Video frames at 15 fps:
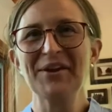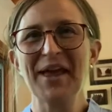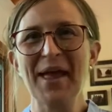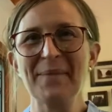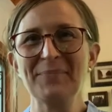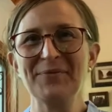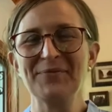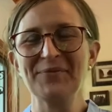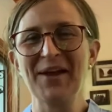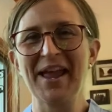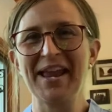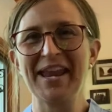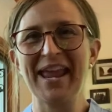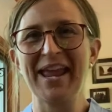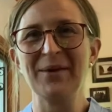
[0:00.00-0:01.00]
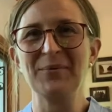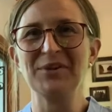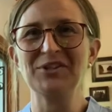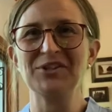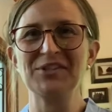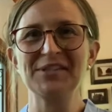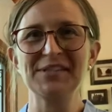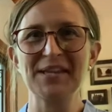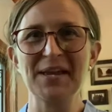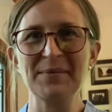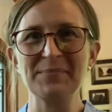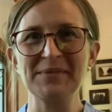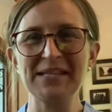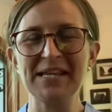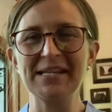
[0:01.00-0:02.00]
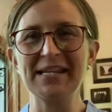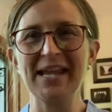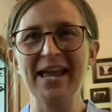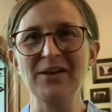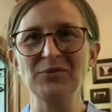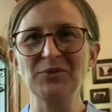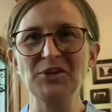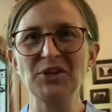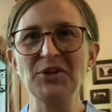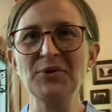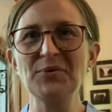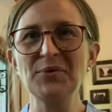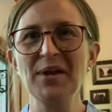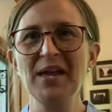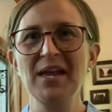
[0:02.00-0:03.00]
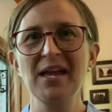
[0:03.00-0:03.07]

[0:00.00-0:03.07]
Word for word: Happy Friday wishes I'm sending out to you.